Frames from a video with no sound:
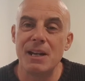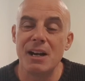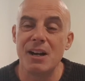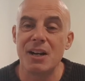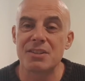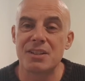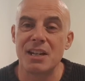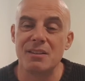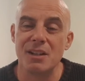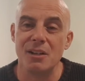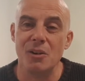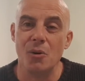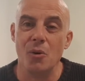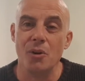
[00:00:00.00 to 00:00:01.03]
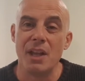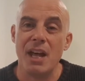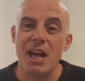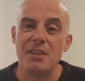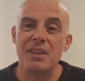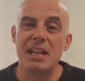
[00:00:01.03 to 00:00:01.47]
asking the Lord
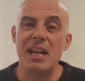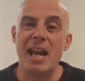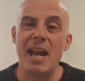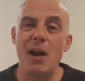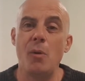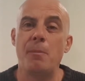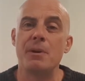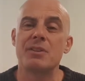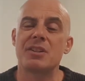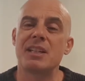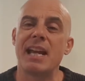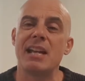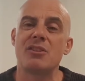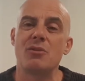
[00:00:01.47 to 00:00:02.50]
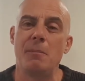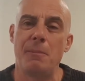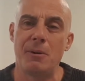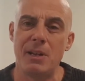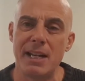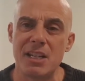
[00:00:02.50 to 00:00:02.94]
that it help us to get to a
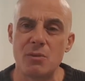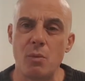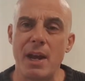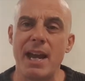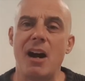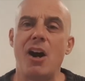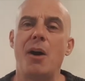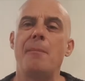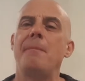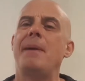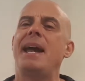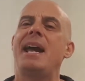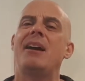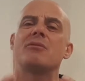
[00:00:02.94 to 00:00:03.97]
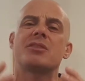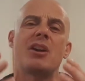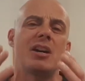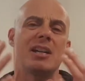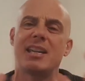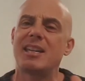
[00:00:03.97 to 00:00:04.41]
place where our mouths
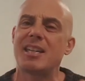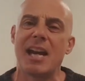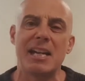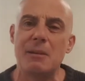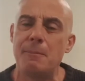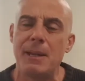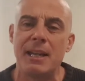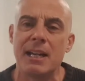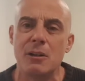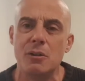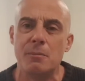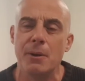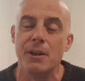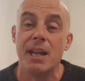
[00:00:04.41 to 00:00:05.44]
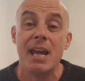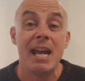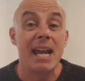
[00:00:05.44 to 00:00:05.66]
are gaping open